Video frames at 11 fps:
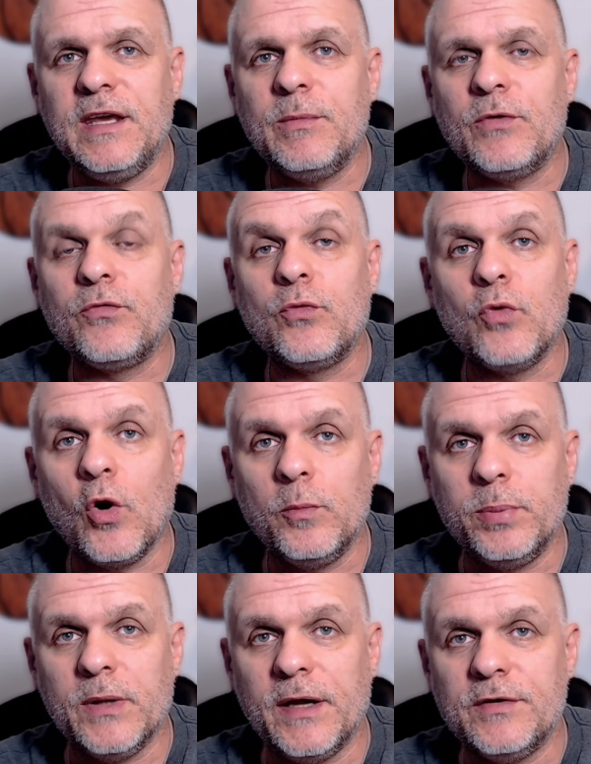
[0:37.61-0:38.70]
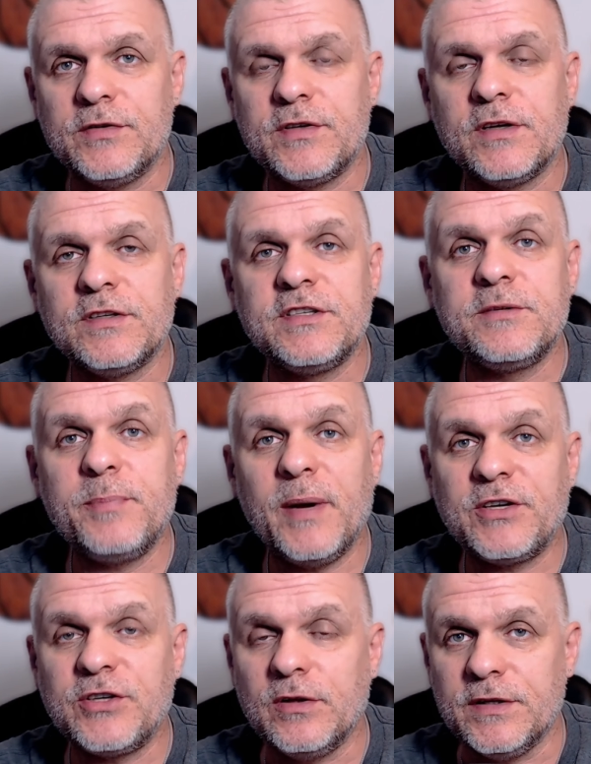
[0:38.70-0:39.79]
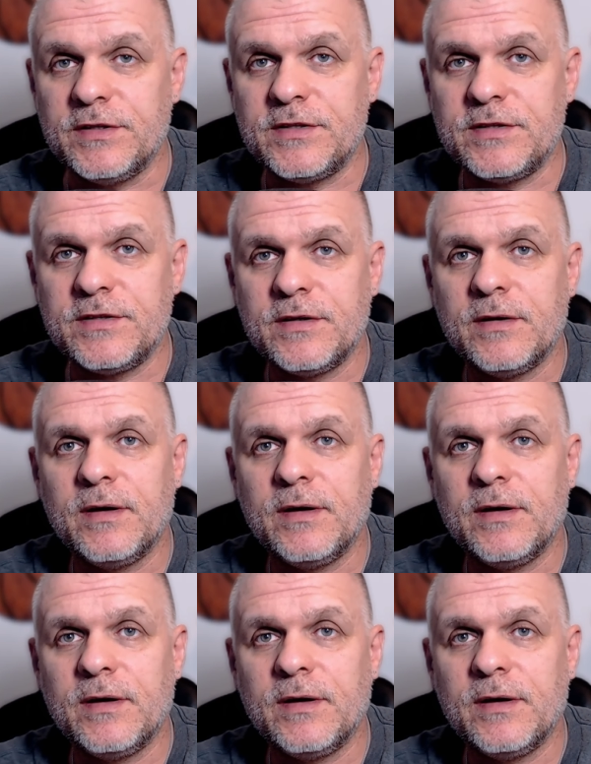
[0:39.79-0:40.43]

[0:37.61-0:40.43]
of role players, specialists,